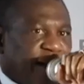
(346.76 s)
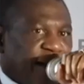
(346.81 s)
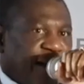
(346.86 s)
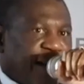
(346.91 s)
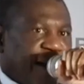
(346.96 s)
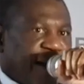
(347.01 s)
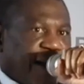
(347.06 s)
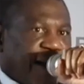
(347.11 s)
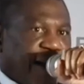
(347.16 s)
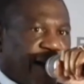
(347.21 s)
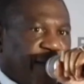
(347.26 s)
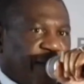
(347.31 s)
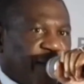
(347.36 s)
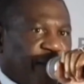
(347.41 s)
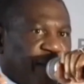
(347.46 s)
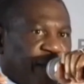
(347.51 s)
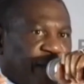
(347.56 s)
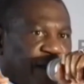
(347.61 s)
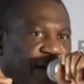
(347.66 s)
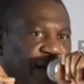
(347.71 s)

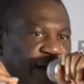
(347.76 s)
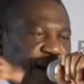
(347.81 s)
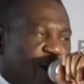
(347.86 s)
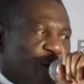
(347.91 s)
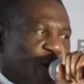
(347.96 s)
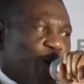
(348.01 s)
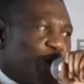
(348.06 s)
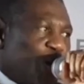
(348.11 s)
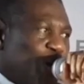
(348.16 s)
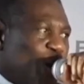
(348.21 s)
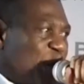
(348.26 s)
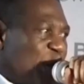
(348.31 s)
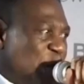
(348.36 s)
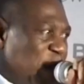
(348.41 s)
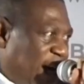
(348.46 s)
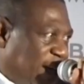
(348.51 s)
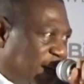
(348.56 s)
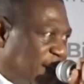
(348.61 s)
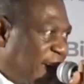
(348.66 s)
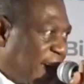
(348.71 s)
they will not be
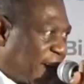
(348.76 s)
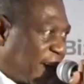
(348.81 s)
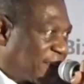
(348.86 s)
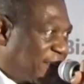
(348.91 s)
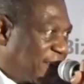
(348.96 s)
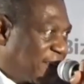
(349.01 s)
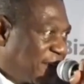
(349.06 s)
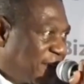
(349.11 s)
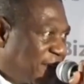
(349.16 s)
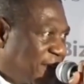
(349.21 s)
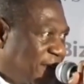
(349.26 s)
attacked